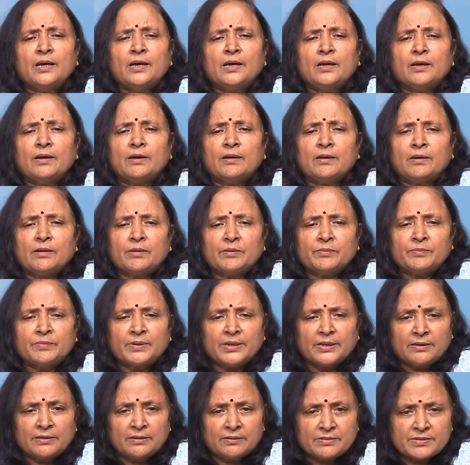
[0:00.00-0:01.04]

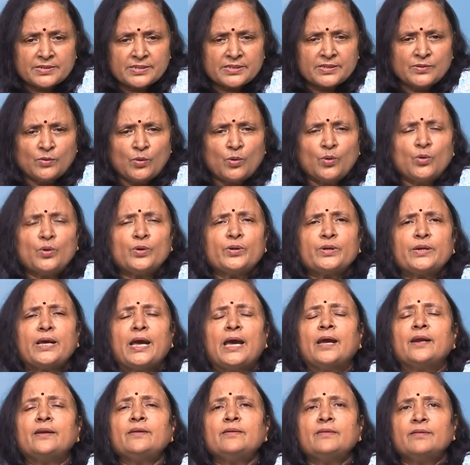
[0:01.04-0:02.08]
the store
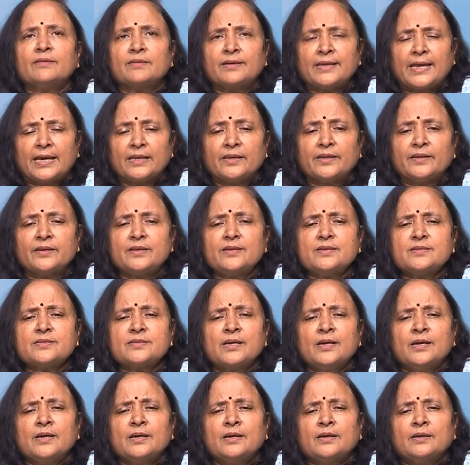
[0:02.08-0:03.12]
and galleries,
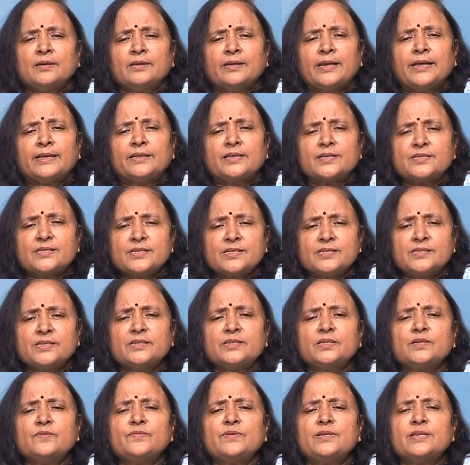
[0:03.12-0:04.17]
like the
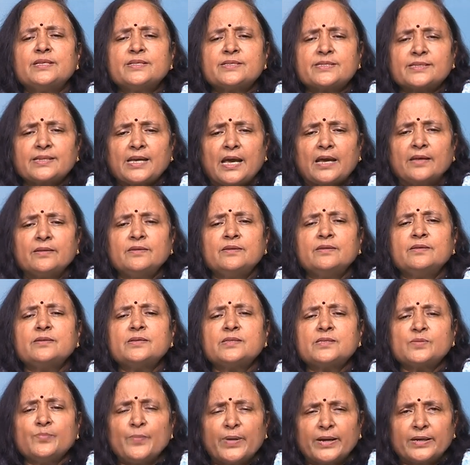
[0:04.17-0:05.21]
CCTV,
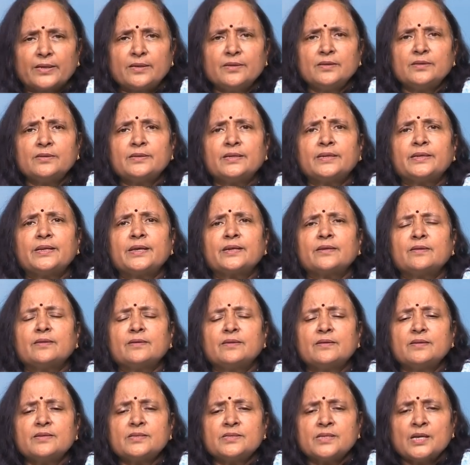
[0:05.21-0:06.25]
scanners, metal
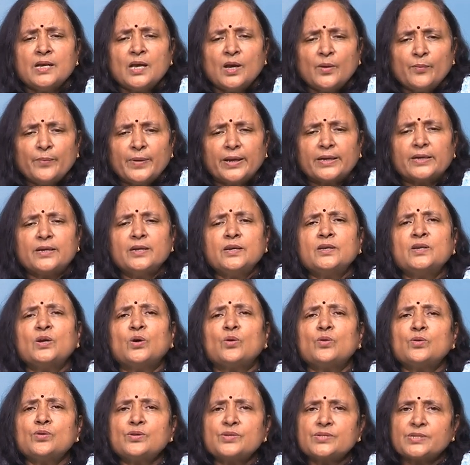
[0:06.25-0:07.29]
detectors, metal
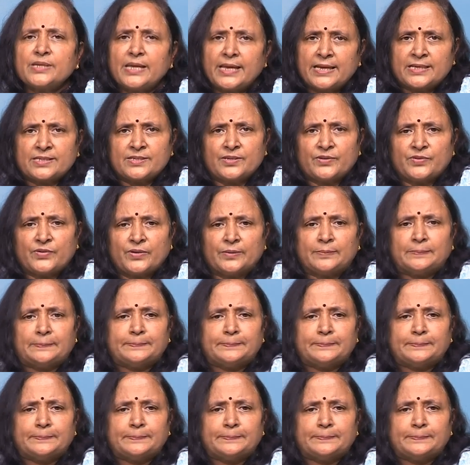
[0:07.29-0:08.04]
doors, etc.